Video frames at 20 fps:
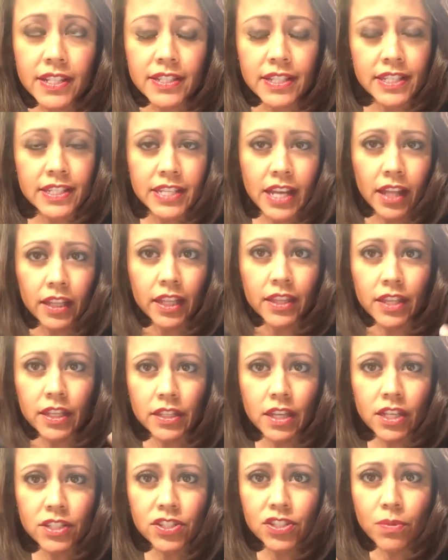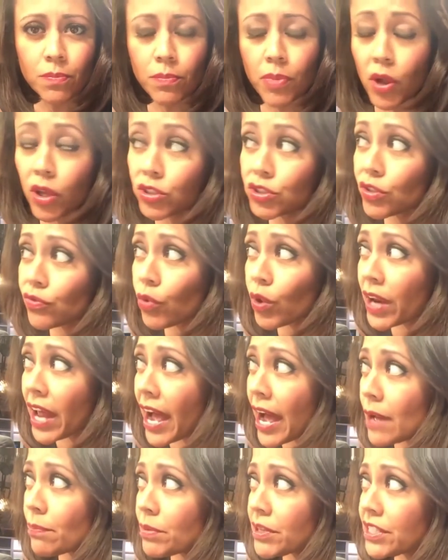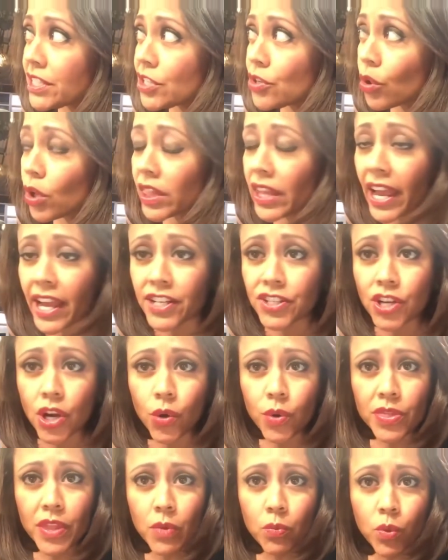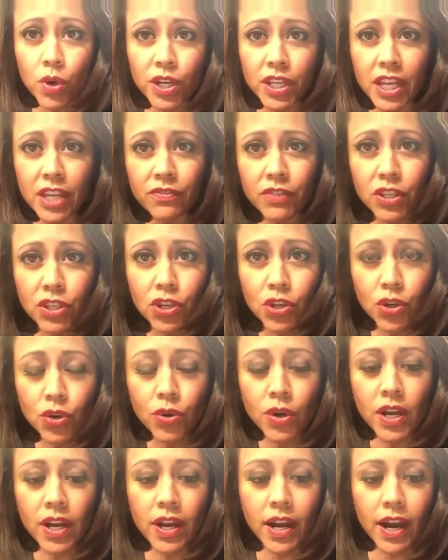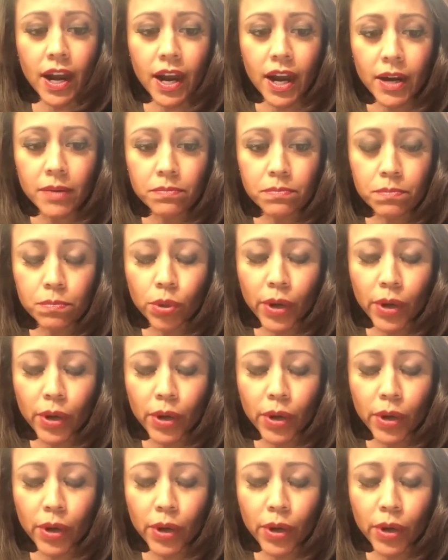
detailing the nuts and bolts of what happened in Orlando, and then we're giving you um,